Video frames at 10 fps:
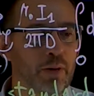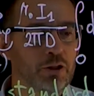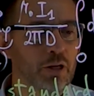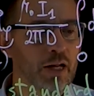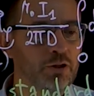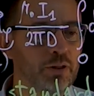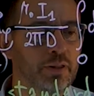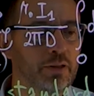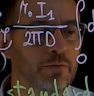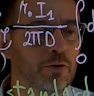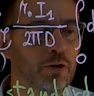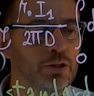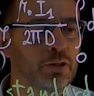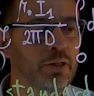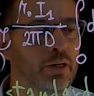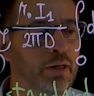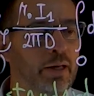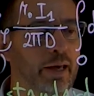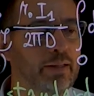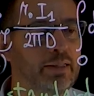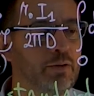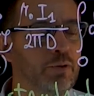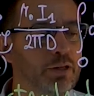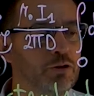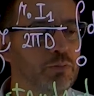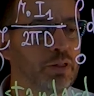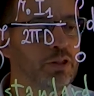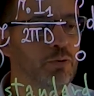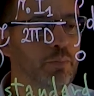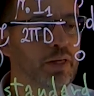much larger than D, of course, and D we assume that is 1